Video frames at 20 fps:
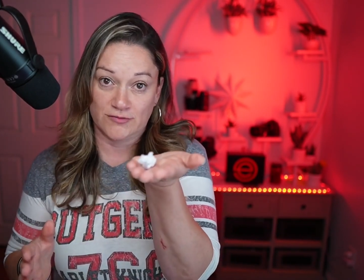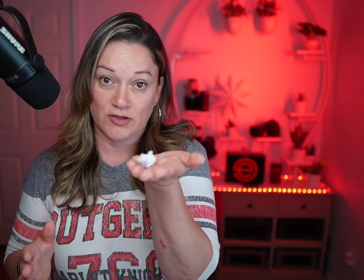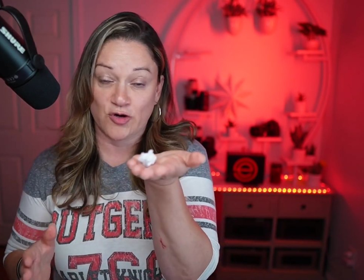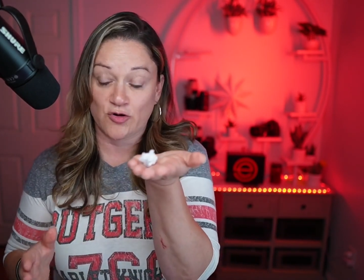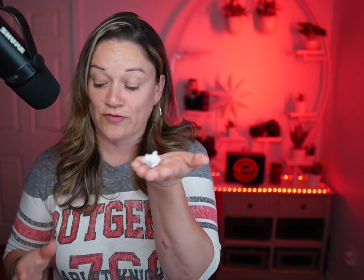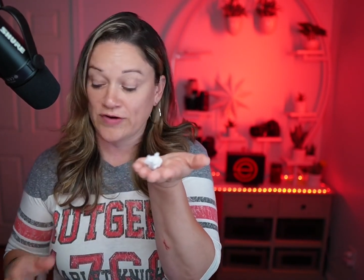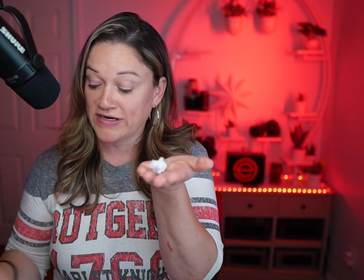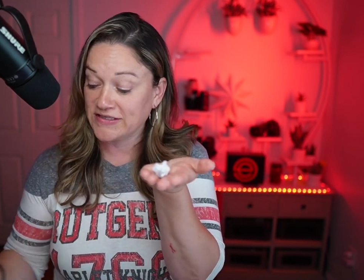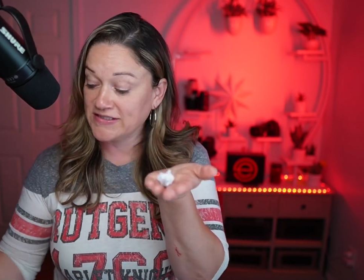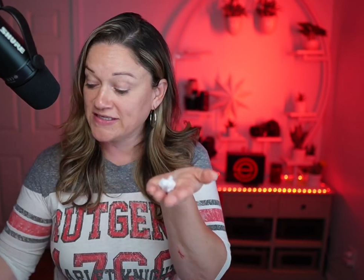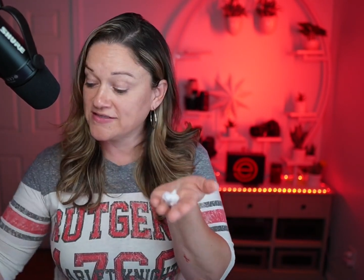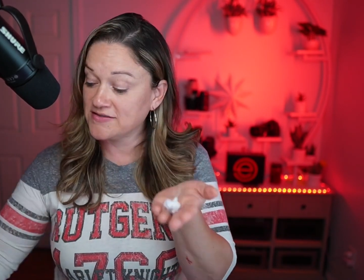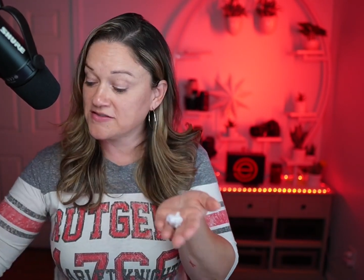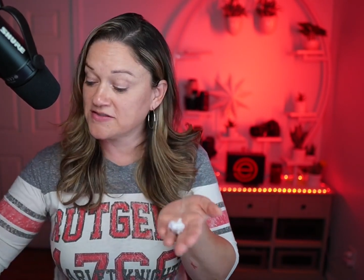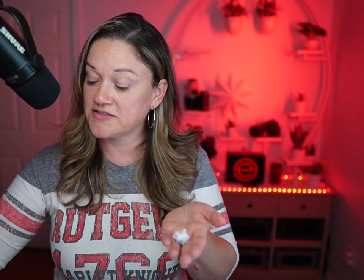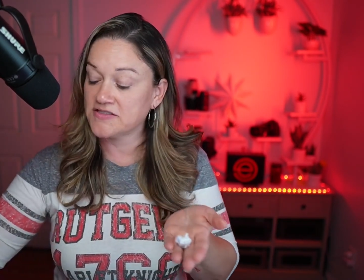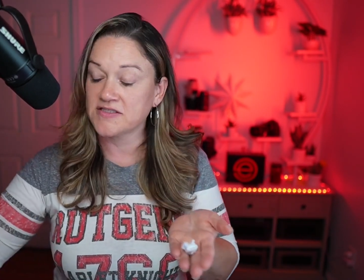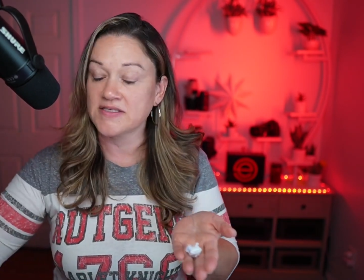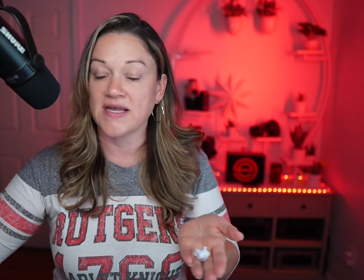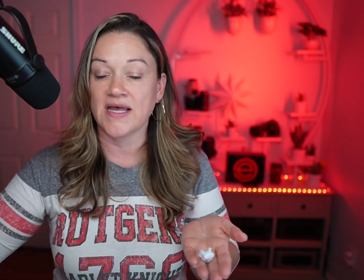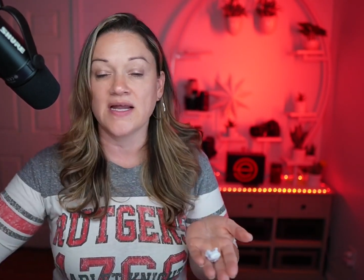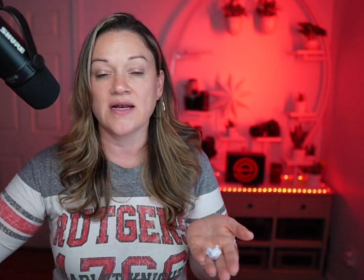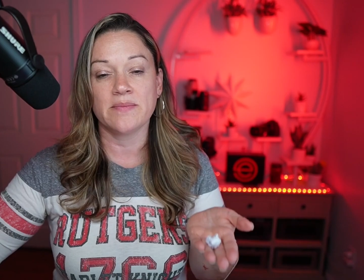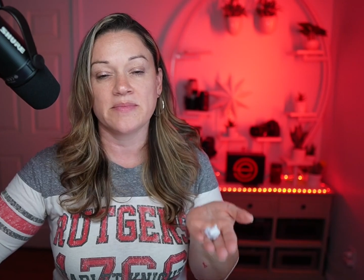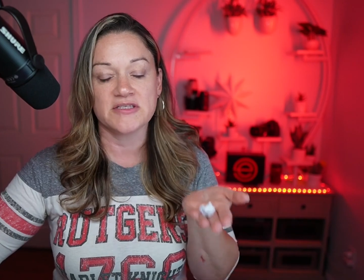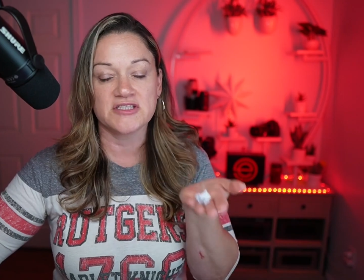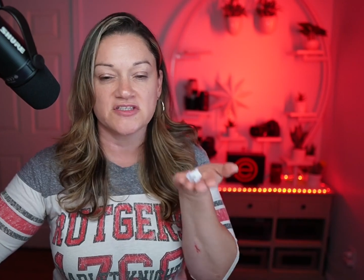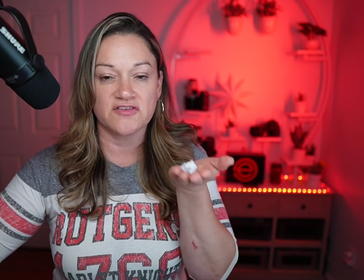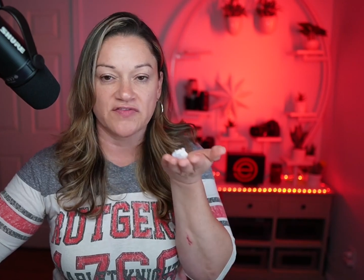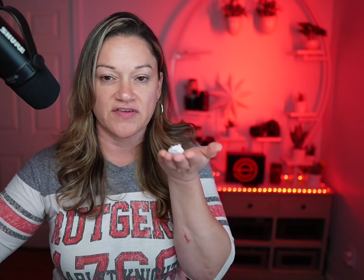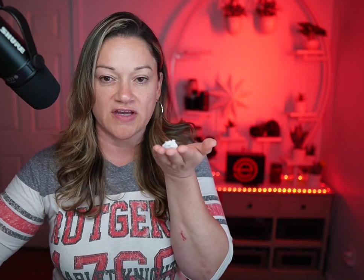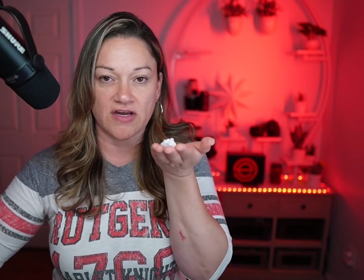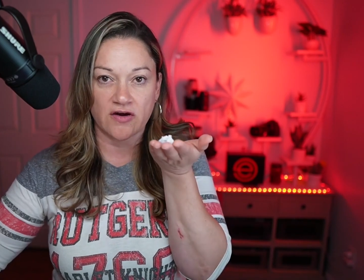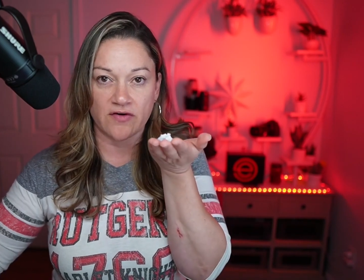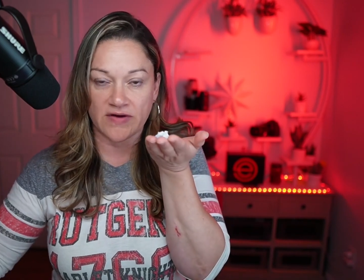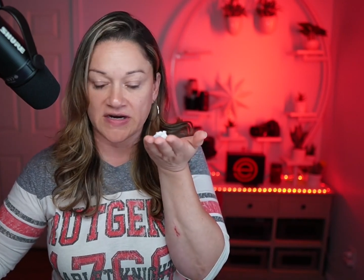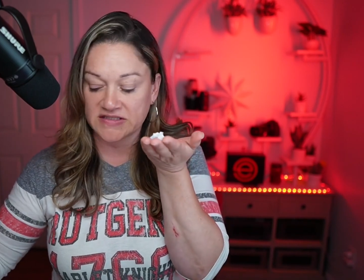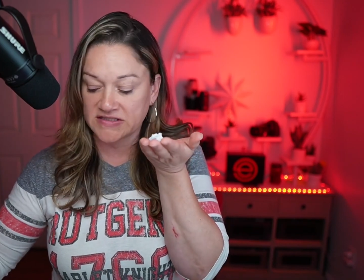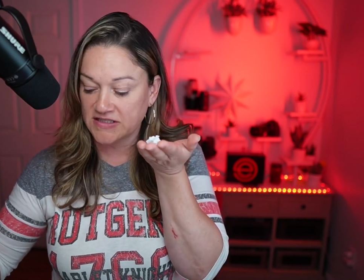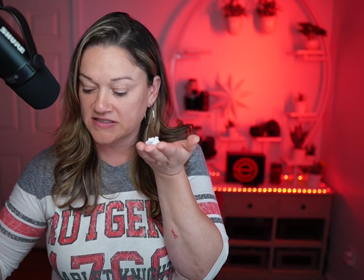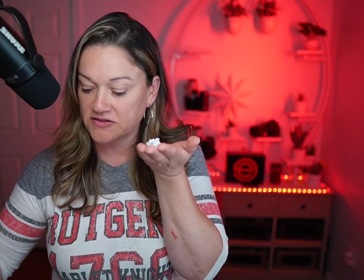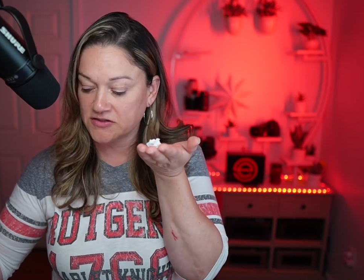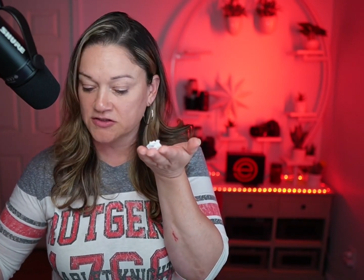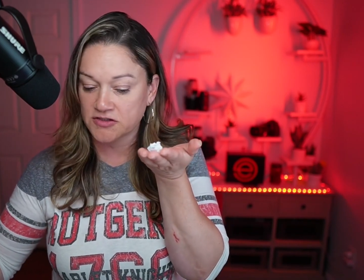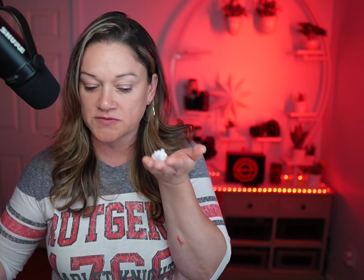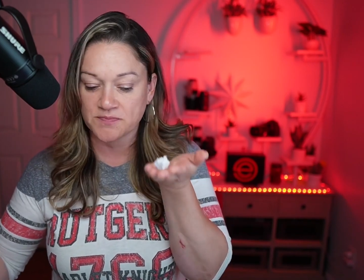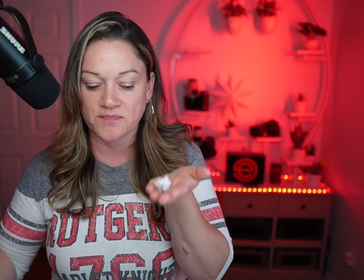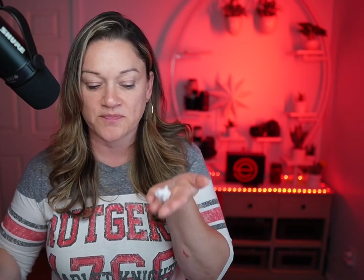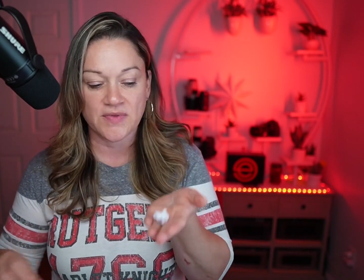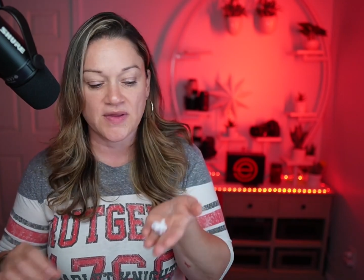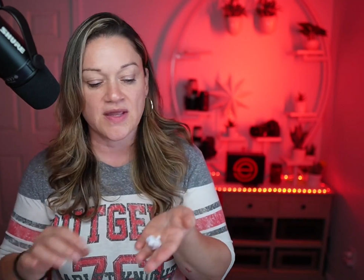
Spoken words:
correct answers and a bunch of incorrect answers.